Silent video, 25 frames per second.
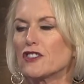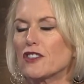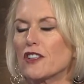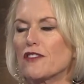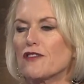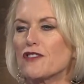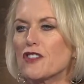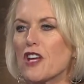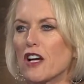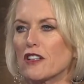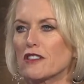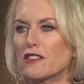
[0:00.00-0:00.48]

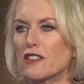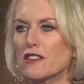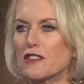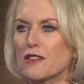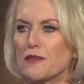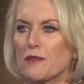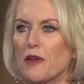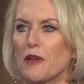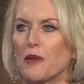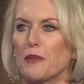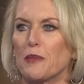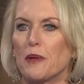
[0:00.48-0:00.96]
I've talked to
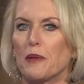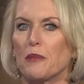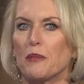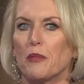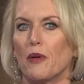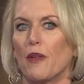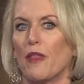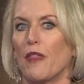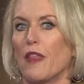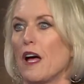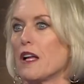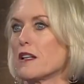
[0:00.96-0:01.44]
some other
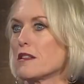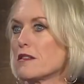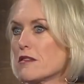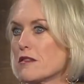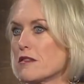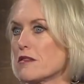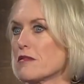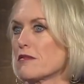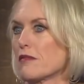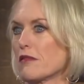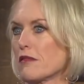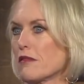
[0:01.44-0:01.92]
people and
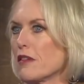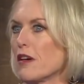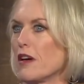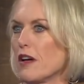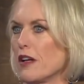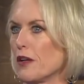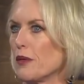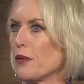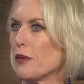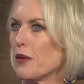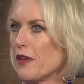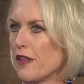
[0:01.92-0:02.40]
that's
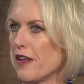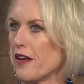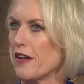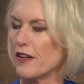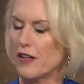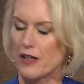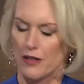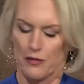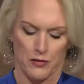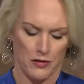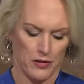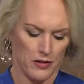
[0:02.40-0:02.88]
kind of where they
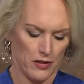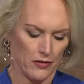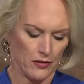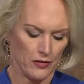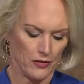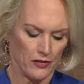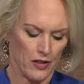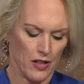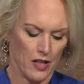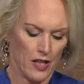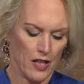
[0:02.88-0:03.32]
are with those.